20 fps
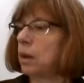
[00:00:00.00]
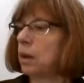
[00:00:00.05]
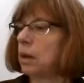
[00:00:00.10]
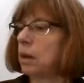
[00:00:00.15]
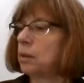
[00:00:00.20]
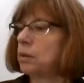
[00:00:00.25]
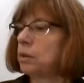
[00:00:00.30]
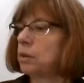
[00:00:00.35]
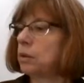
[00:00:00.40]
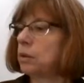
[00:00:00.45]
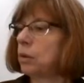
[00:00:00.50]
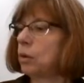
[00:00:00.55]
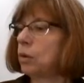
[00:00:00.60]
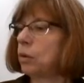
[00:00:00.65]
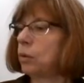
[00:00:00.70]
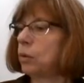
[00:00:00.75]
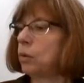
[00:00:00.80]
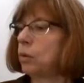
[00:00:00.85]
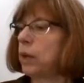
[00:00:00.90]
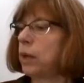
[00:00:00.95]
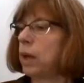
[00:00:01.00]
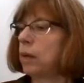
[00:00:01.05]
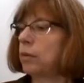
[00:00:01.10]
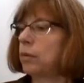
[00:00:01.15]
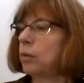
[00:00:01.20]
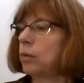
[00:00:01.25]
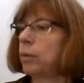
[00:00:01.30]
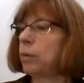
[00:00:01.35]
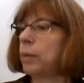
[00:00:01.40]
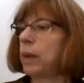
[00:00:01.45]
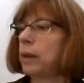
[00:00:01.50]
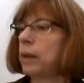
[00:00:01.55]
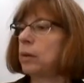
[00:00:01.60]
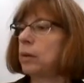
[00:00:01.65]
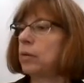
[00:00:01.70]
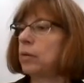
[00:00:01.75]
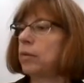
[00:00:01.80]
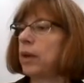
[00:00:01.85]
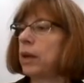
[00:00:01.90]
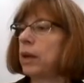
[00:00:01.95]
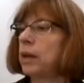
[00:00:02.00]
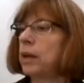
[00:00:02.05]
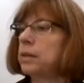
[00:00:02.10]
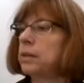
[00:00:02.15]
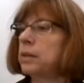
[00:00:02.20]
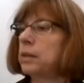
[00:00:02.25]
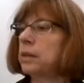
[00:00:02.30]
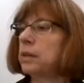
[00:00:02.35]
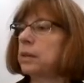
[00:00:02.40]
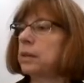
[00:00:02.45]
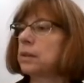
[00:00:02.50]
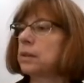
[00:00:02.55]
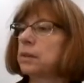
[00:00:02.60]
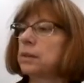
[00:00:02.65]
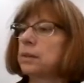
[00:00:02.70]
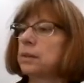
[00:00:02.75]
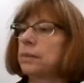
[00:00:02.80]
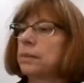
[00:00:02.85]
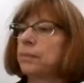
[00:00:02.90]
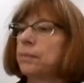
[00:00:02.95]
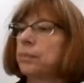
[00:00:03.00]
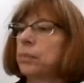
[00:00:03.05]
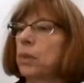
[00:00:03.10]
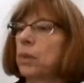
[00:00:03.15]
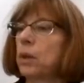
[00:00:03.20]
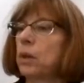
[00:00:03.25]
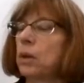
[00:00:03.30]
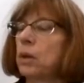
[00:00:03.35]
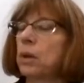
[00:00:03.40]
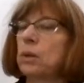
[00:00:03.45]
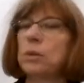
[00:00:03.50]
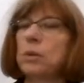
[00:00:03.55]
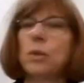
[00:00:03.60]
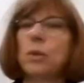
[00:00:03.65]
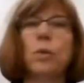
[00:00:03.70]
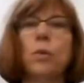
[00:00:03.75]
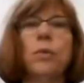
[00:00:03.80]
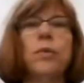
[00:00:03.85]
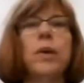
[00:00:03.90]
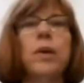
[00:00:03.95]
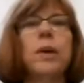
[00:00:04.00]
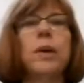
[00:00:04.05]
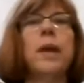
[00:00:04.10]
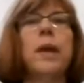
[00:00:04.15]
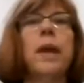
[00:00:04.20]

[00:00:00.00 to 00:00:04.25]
And so 6. So we've got an